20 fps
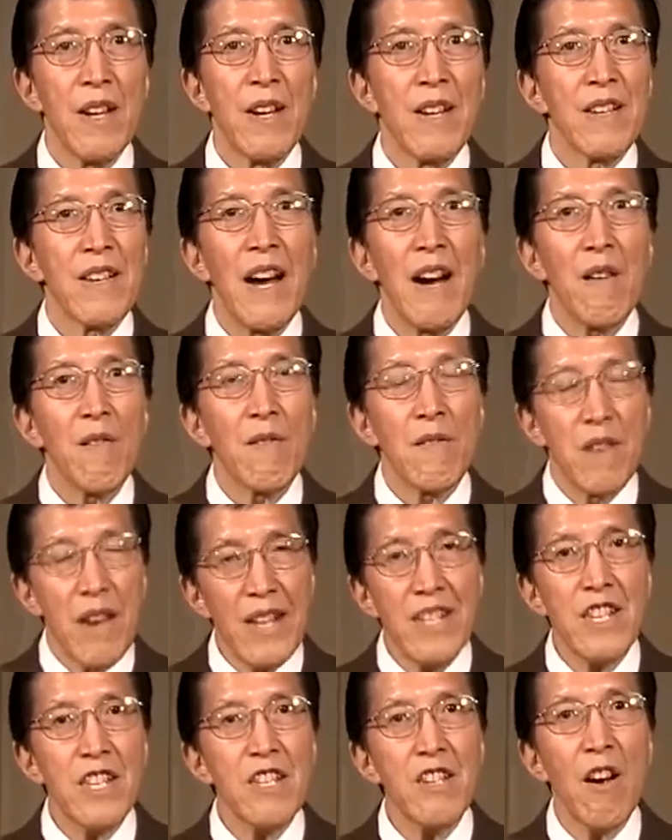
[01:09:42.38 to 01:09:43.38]
Now,
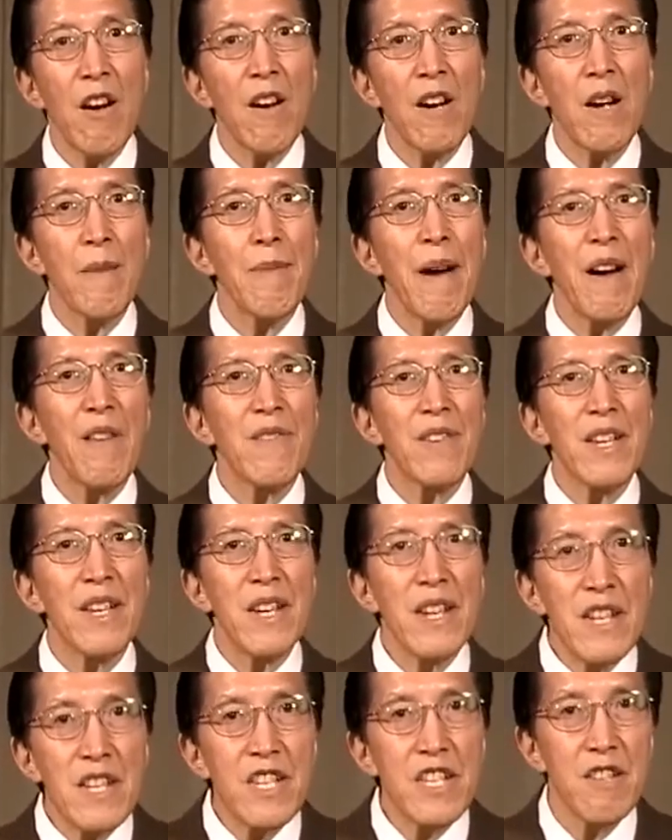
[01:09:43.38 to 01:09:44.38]
let's talk about
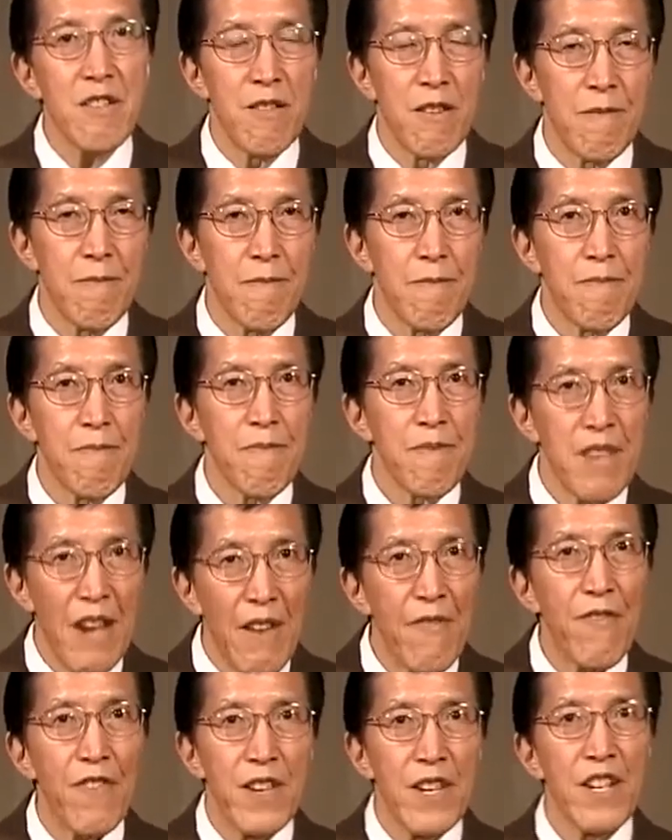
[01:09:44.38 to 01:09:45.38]
Eastern
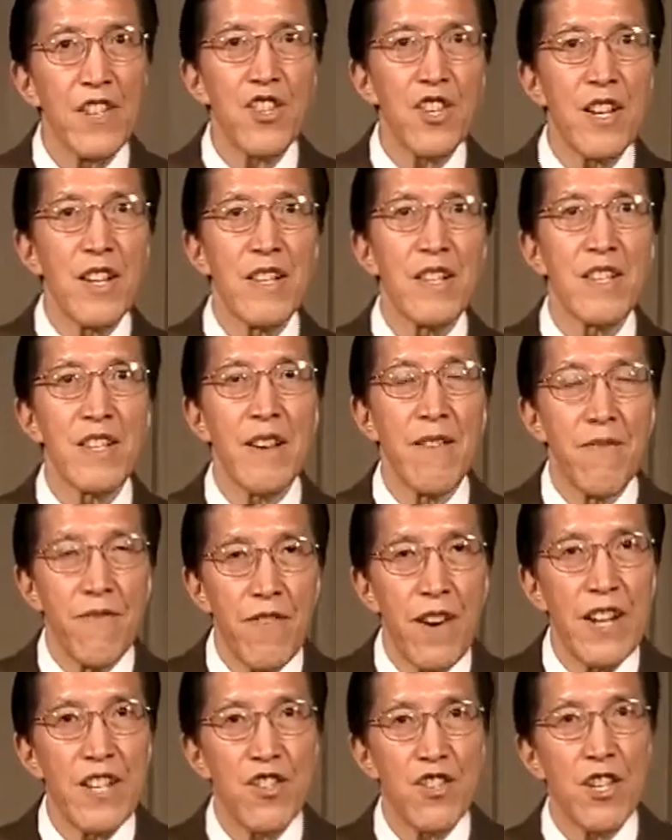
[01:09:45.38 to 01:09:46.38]
definitions of
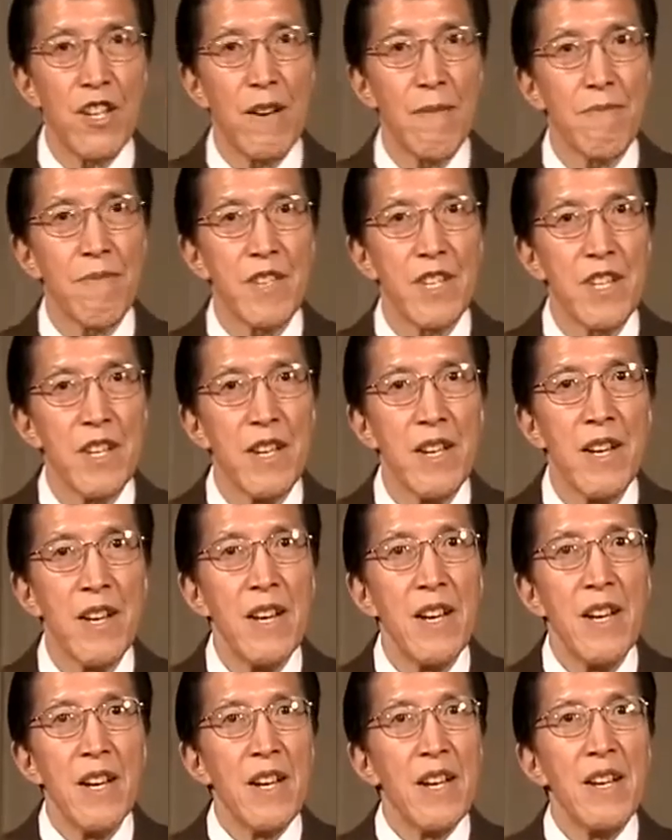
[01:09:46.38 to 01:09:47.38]
friendships.
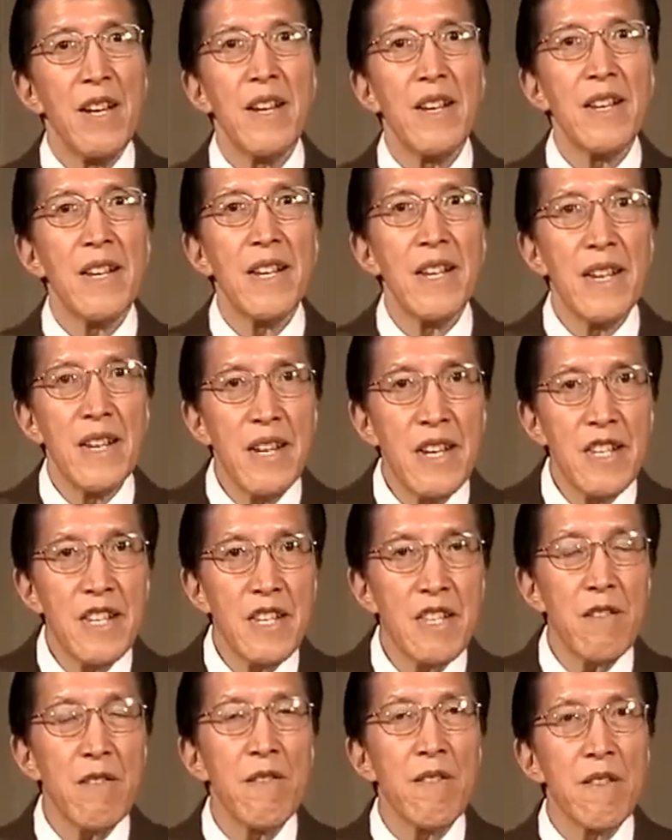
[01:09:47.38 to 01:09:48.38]
In
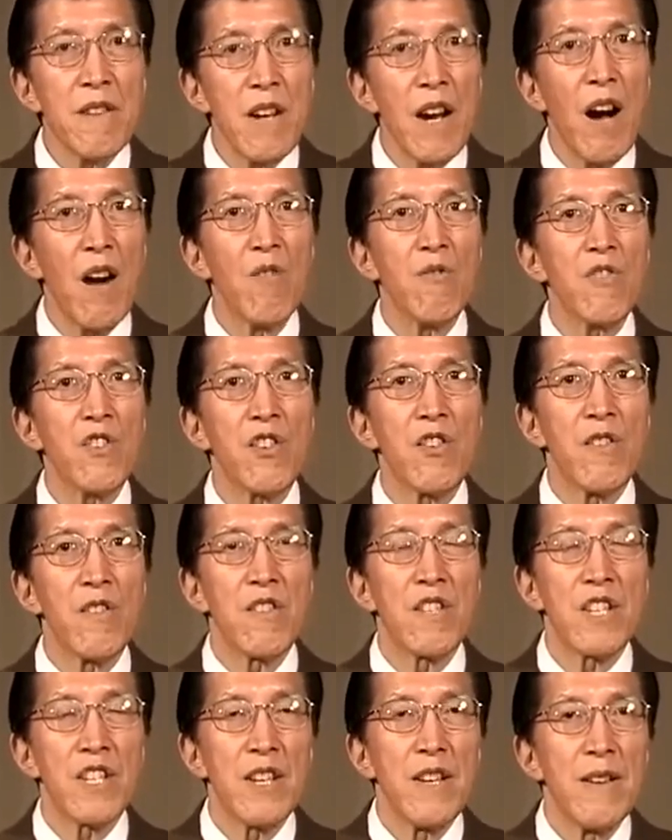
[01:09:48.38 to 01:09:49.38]
Eastern
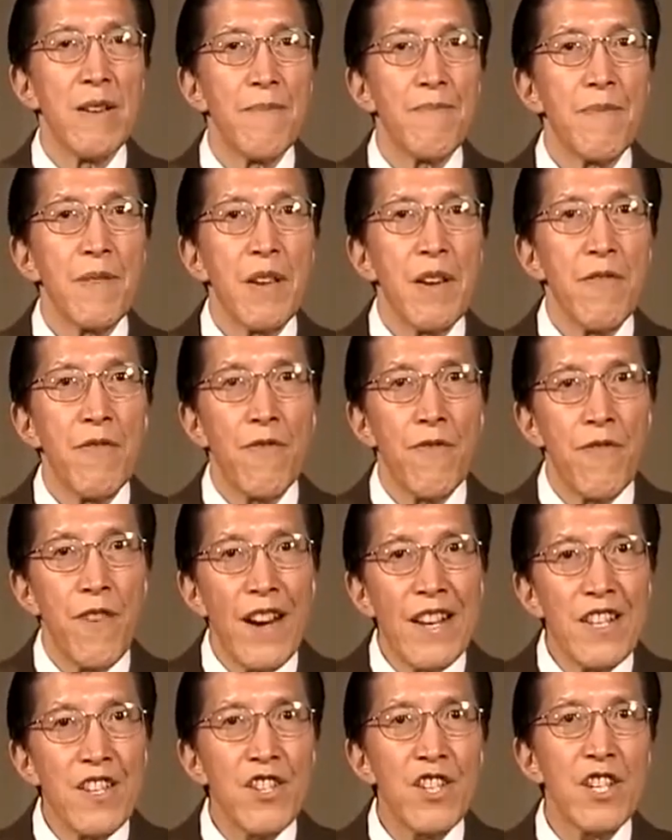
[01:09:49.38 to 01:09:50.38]
cultures,
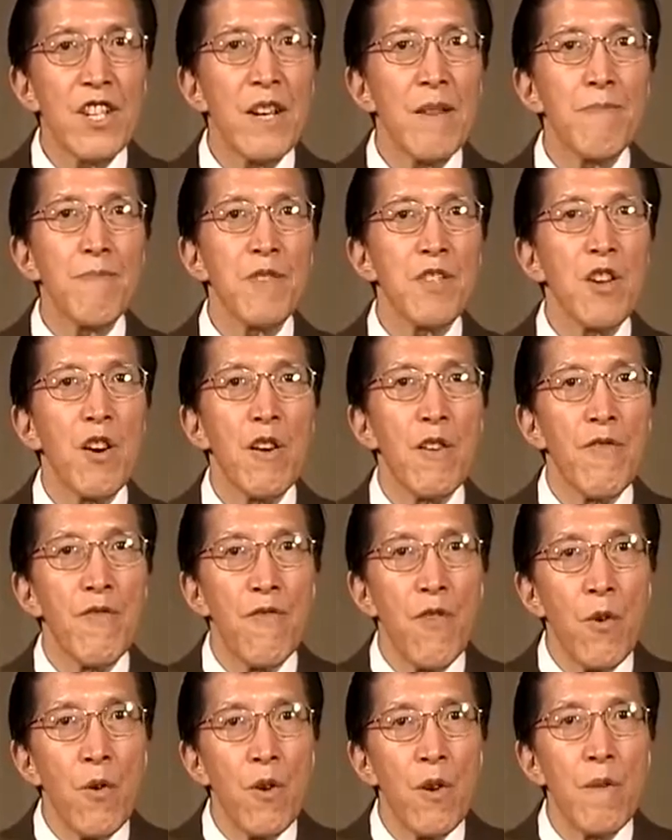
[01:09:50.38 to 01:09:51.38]
friendships are
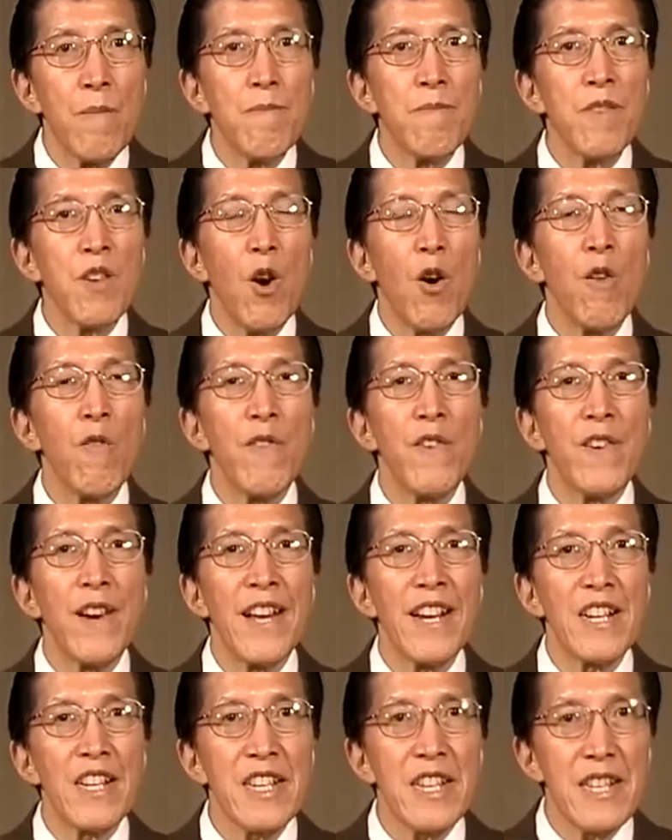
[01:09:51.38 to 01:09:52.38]
formed over an
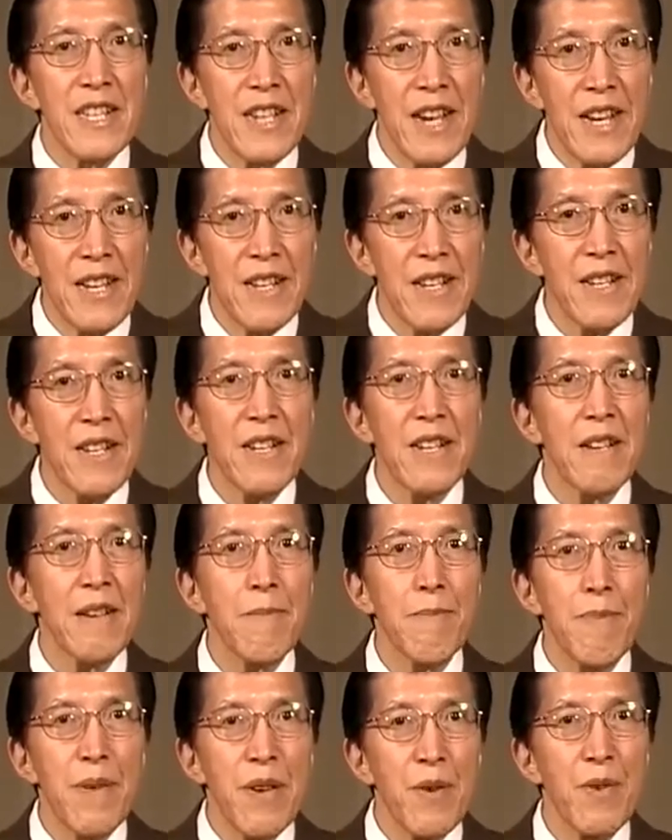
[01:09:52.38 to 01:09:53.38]

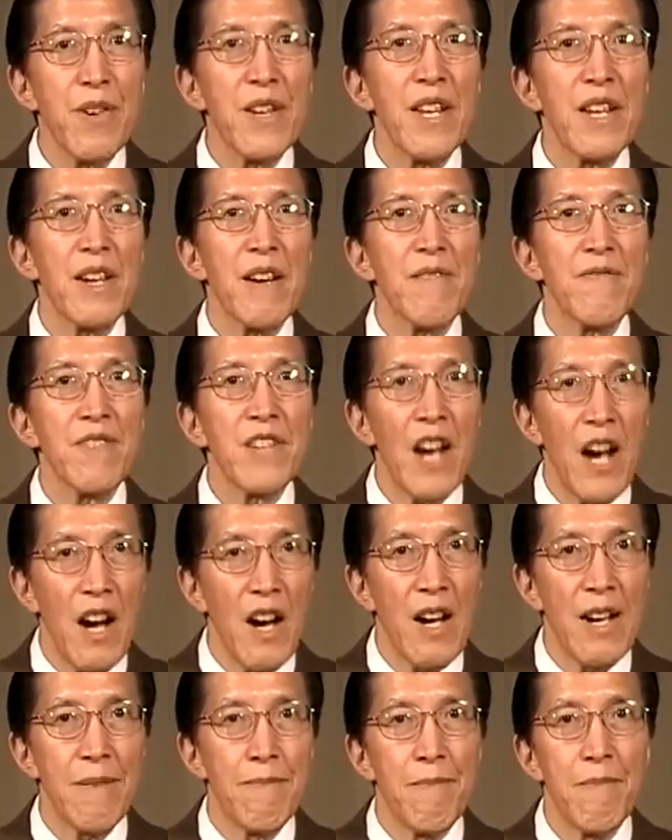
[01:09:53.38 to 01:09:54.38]
extended period of
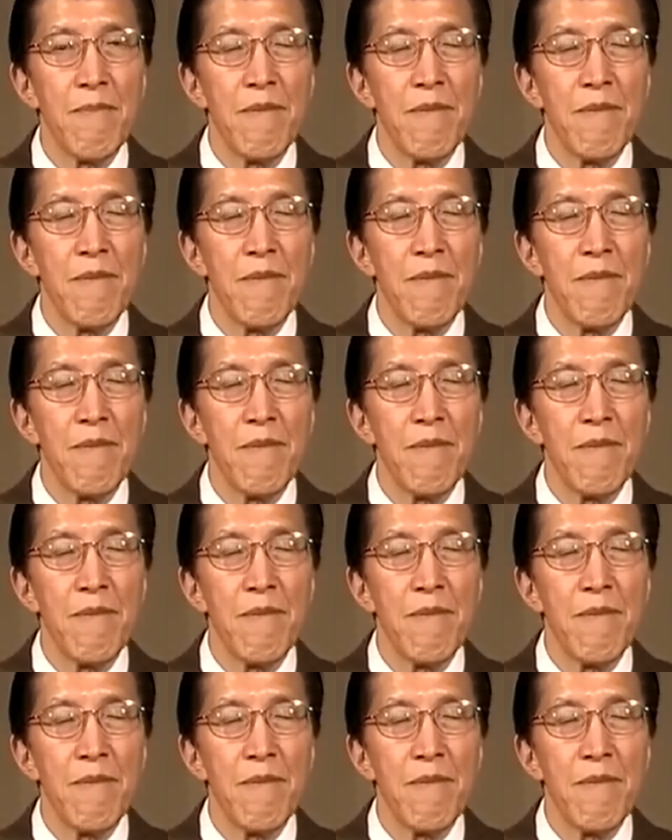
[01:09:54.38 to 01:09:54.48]
time.